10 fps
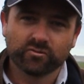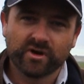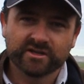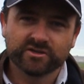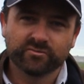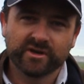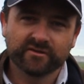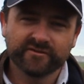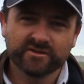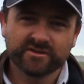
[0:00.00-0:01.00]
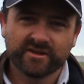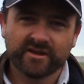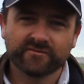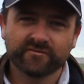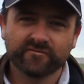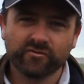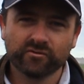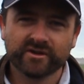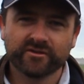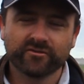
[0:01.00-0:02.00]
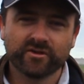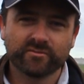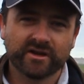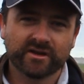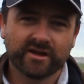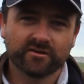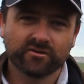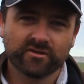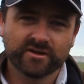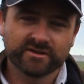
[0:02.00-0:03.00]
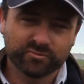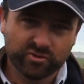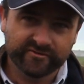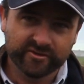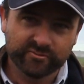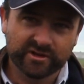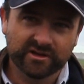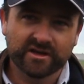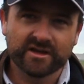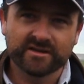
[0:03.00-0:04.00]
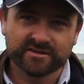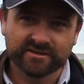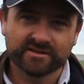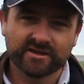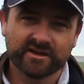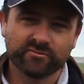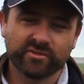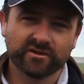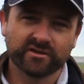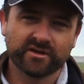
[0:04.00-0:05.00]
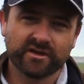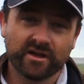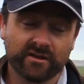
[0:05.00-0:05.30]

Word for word: a range of benefits. They fall into three main categories profitability, sustainability,